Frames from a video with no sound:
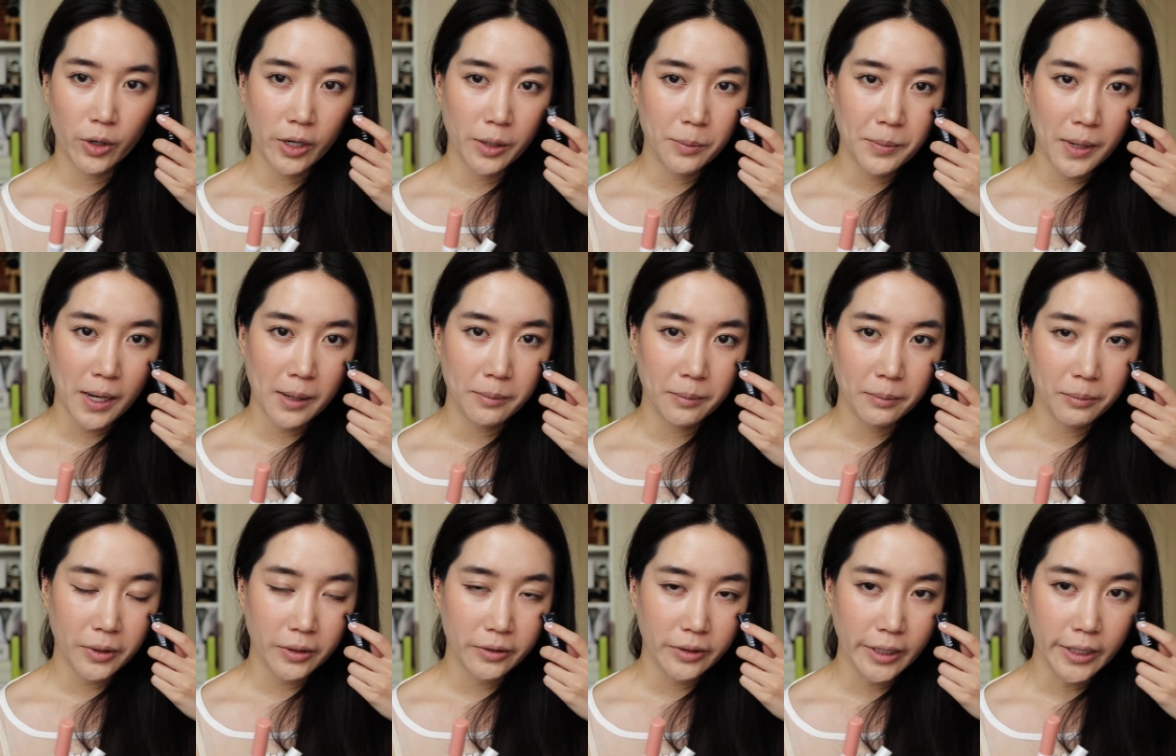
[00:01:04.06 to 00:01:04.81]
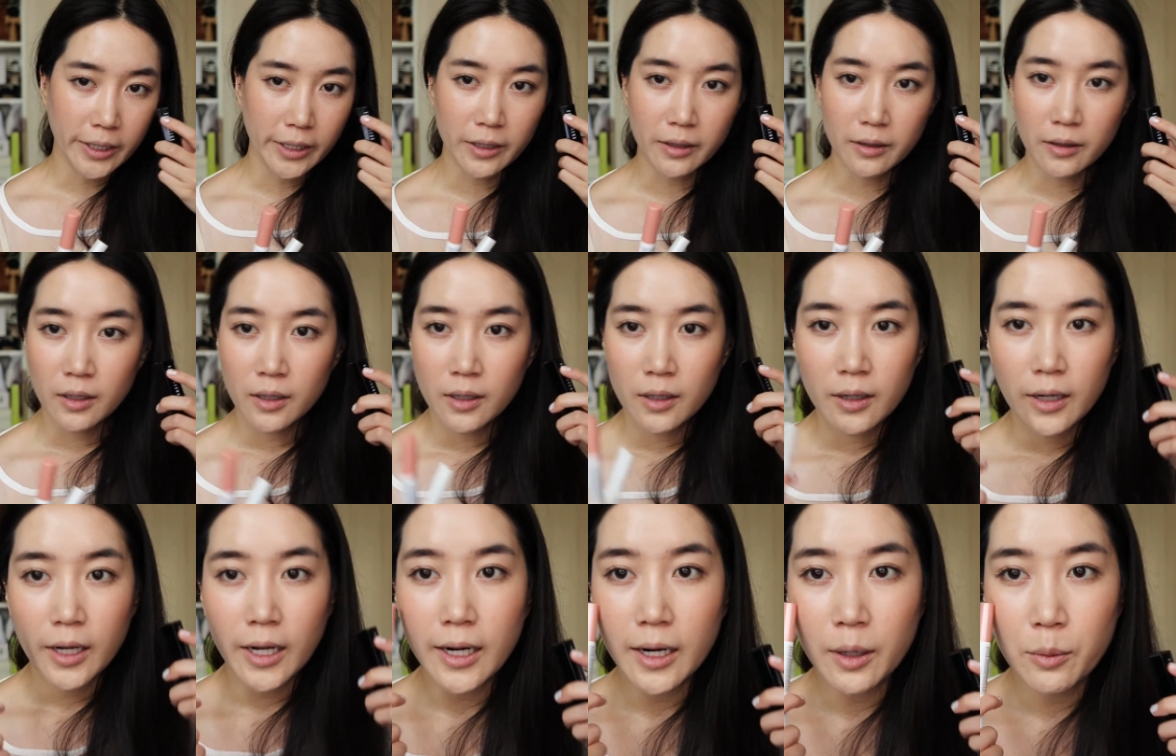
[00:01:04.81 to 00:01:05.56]
wearing Bobbi Brown here
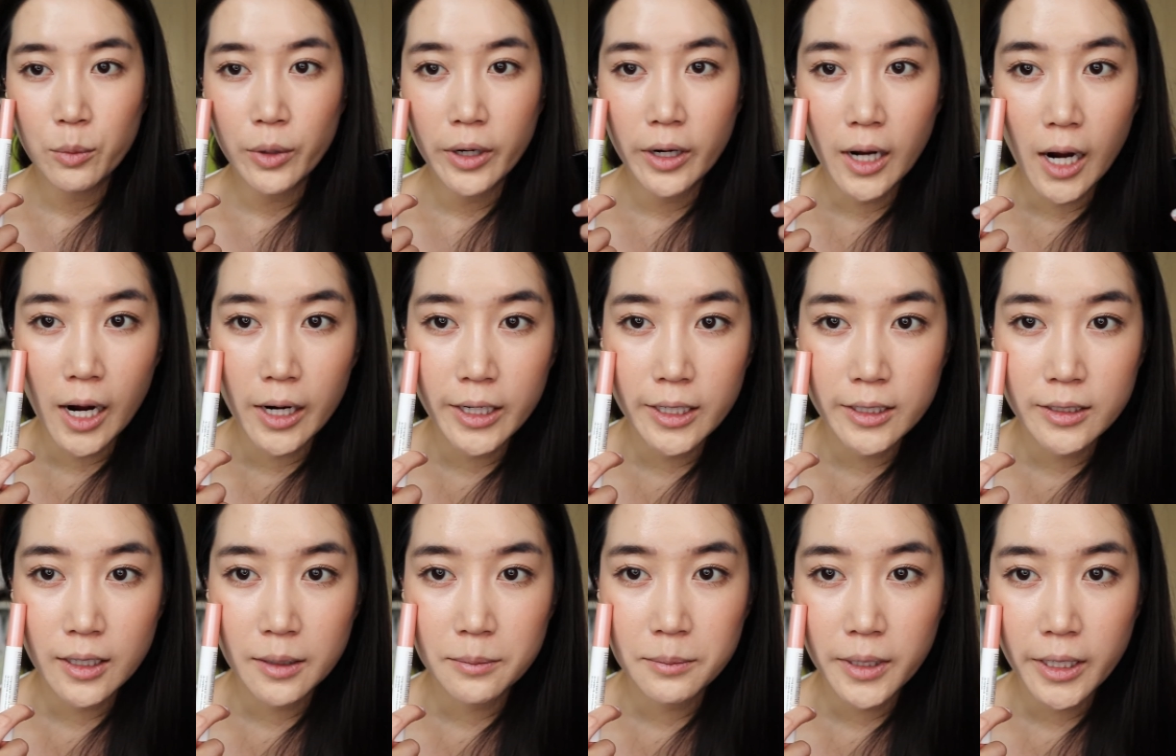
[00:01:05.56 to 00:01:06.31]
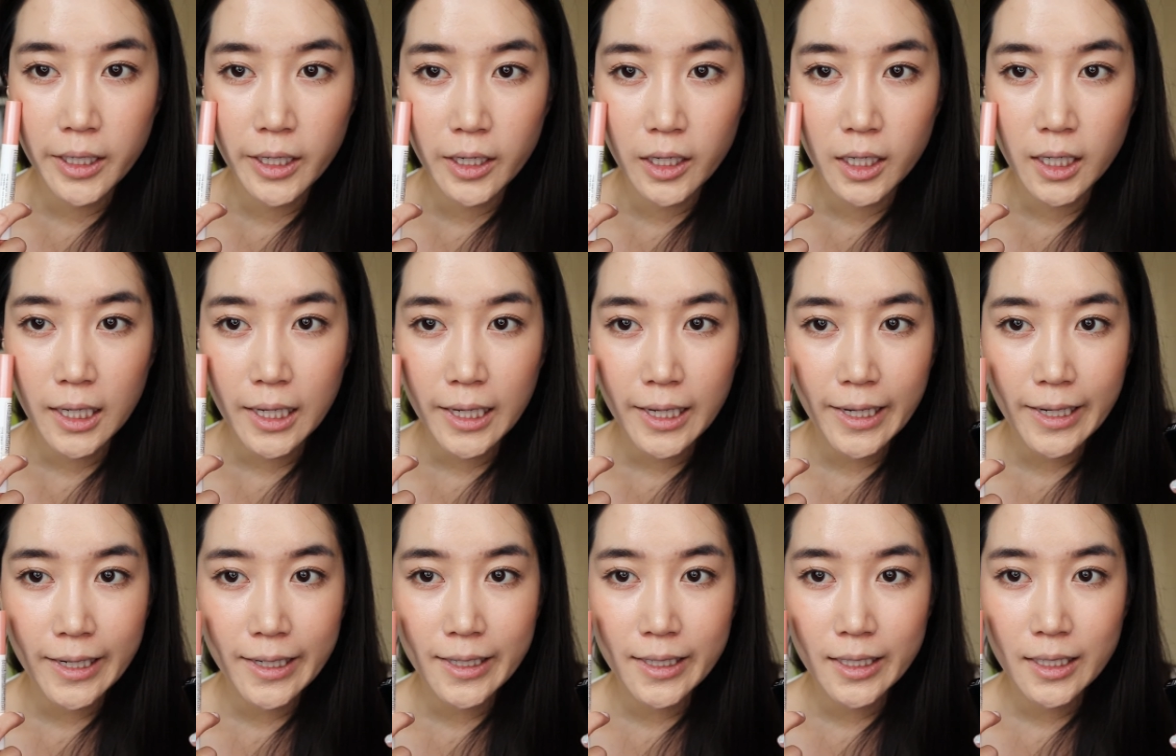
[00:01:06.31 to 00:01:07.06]
and I'm wearing Aritaum here
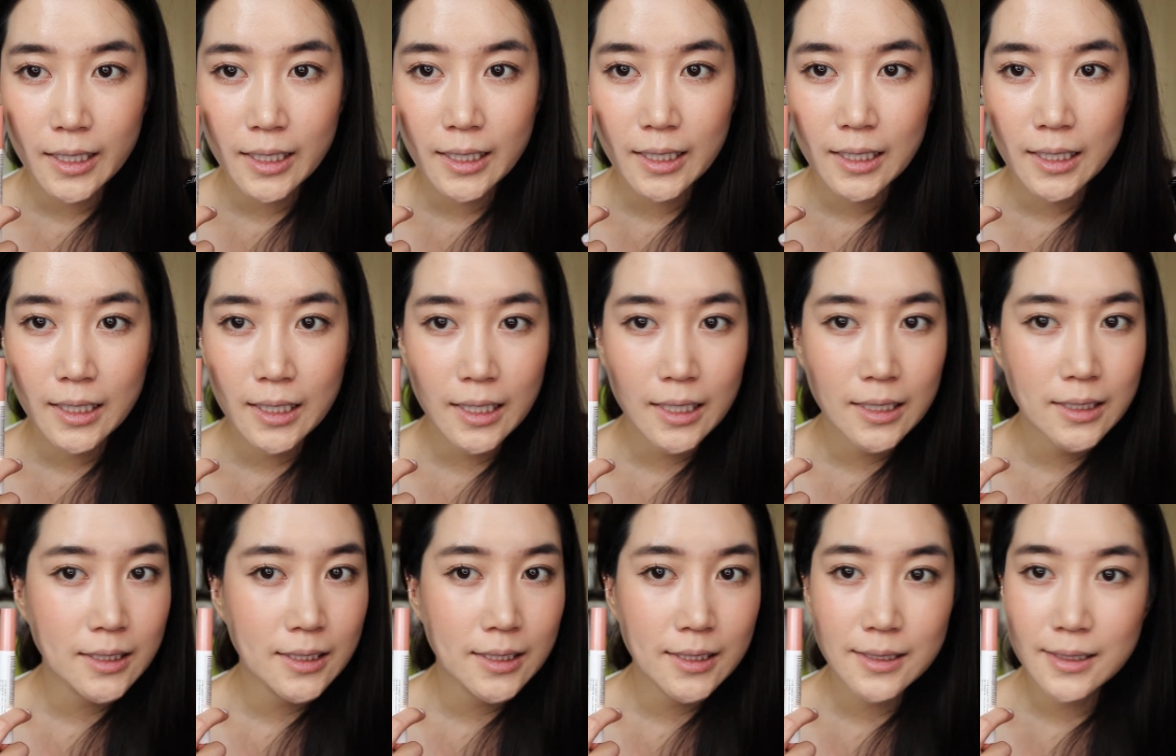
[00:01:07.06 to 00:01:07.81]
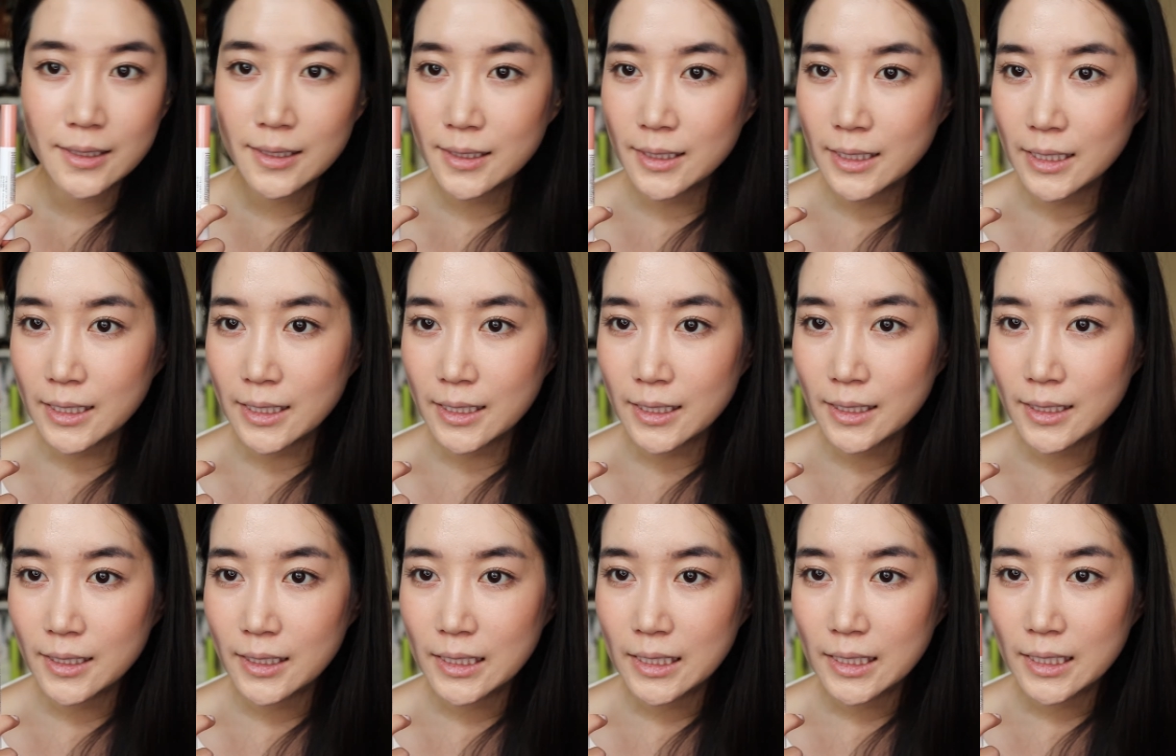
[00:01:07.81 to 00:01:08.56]
and as you can
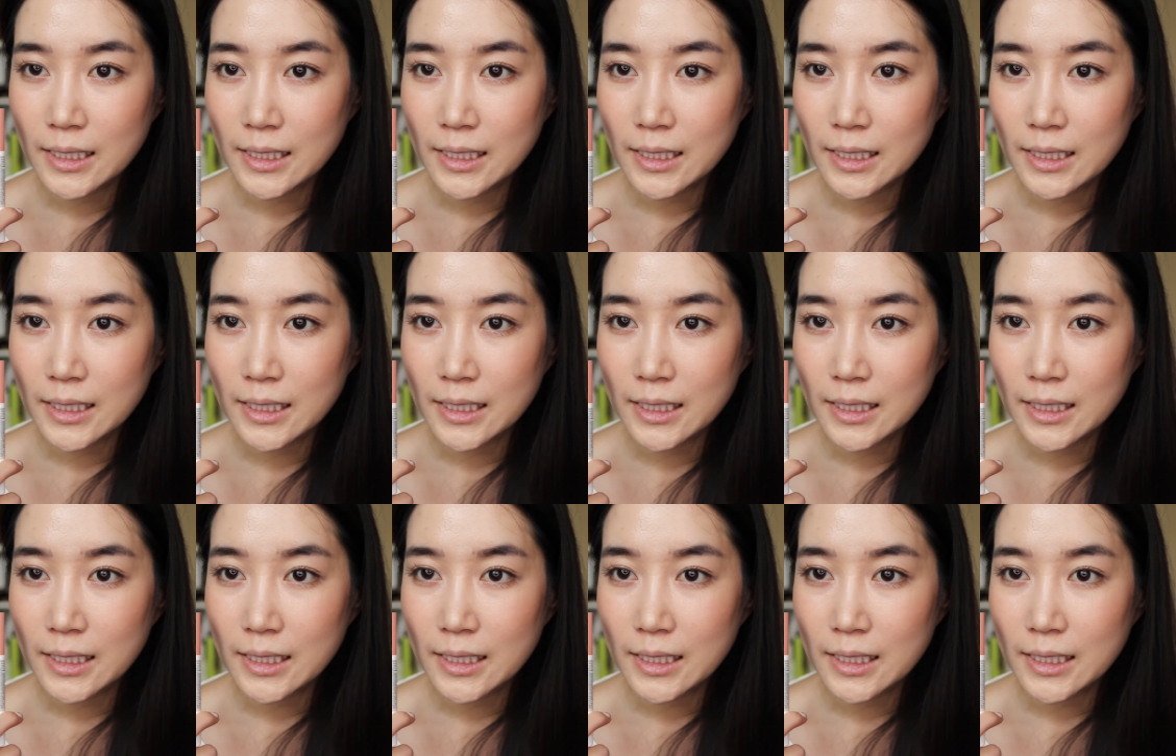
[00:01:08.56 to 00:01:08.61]
see